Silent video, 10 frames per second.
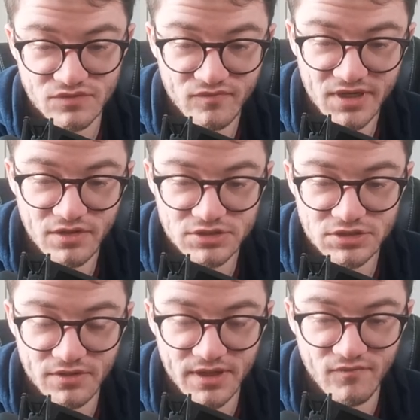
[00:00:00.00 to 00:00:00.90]
a really nice
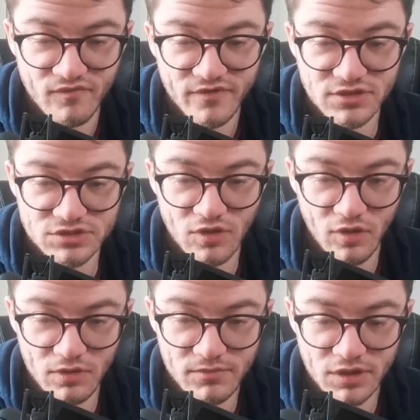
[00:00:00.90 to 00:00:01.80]
looking reverse
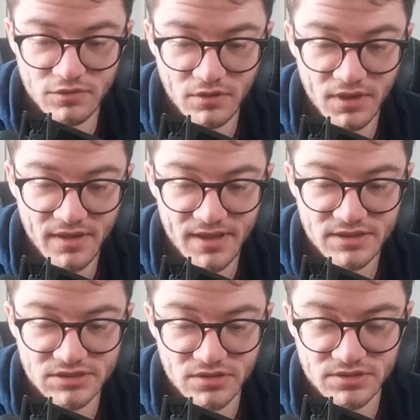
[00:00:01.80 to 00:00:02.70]
Golem. I do like that.
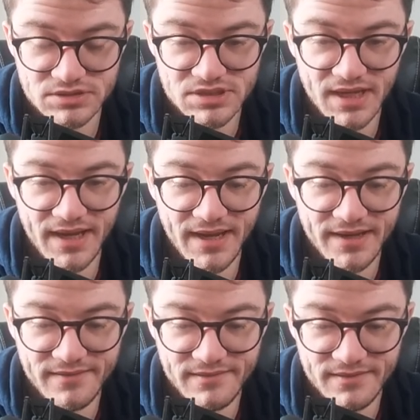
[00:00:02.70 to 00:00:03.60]
That's nice.
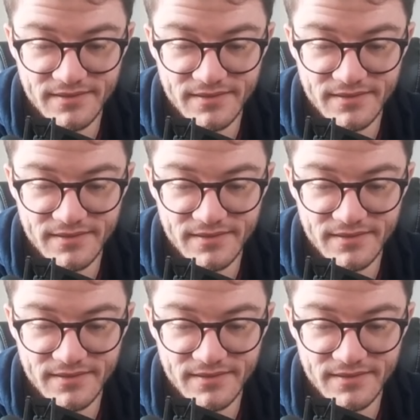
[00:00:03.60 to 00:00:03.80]
And